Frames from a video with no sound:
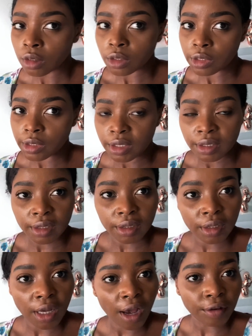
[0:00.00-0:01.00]
this
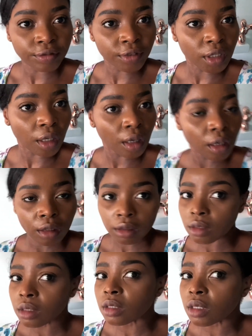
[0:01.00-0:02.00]
is after
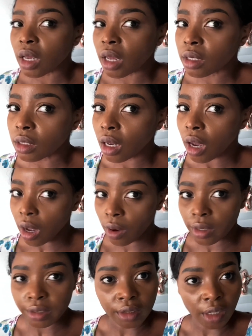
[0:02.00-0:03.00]
10
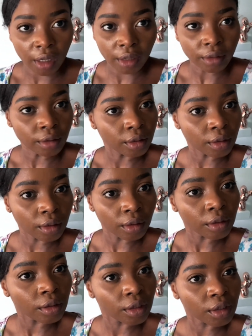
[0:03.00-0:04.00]
hours, guys.
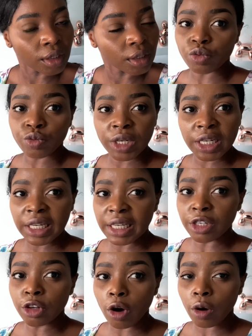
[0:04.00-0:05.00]
So this is really
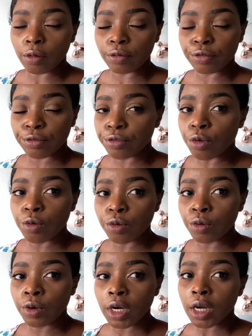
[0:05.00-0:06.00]
not
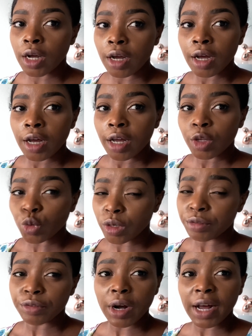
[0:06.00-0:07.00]
full
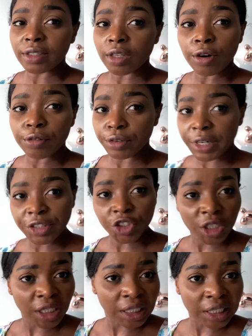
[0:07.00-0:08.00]
24 hours
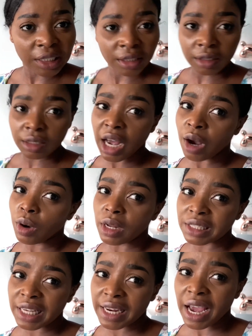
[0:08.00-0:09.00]
coverage. It is out
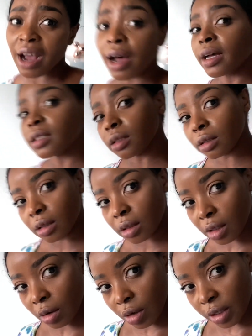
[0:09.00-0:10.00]
10 hours.
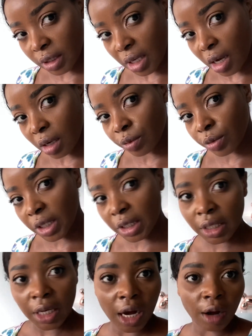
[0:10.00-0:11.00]
The oils are
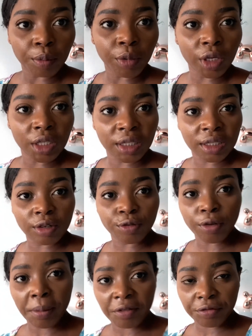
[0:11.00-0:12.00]
really out, but it's still
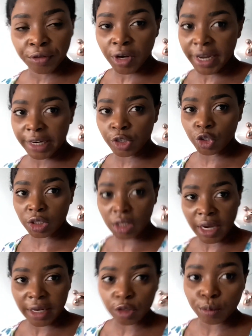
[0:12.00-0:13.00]
from afar it looks
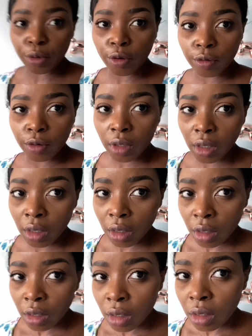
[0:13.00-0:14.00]
nice, but
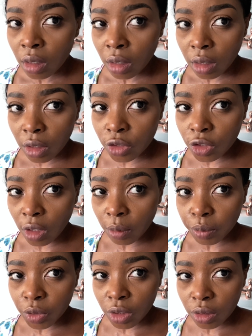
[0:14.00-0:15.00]
close
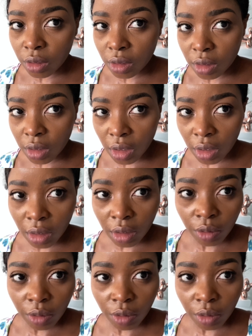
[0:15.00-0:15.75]
up you could see